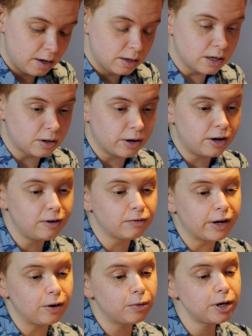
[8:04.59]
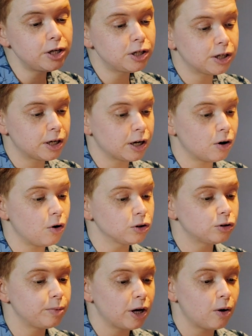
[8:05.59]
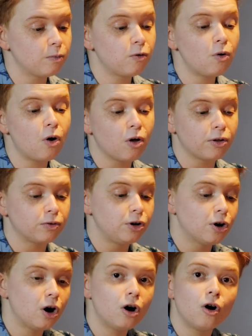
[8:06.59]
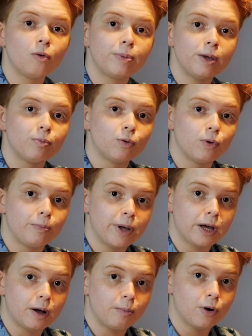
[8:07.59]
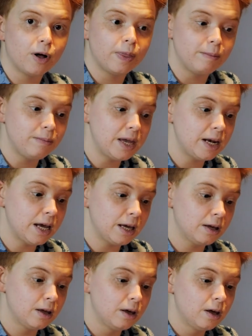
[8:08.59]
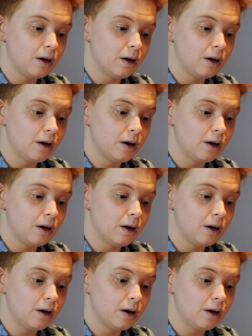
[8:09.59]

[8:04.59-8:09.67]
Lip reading: Declarative language can also be helpful, although not all people will pick up on the meaning